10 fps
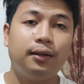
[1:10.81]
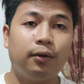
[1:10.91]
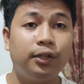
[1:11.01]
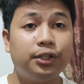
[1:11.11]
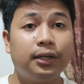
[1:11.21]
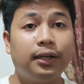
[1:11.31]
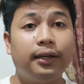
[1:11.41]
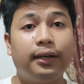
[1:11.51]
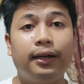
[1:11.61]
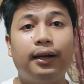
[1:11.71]
original
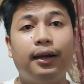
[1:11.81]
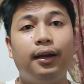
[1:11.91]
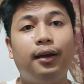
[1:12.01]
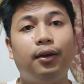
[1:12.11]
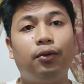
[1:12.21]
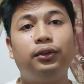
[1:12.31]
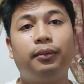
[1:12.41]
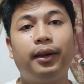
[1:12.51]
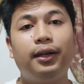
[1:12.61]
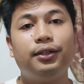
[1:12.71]
na
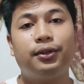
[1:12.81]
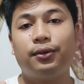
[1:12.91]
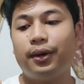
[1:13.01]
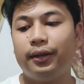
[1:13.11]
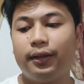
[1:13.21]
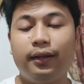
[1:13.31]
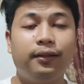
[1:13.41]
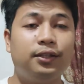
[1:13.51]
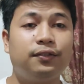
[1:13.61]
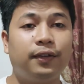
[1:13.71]
Ultra male, so I think
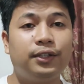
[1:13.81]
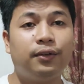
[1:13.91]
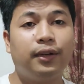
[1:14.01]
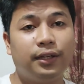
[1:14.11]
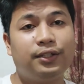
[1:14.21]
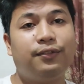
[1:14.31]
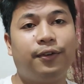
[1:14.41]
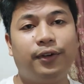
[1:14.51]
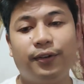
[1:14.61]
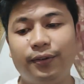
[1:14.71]
this video is
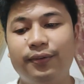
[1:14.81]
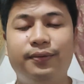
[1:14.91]
for you.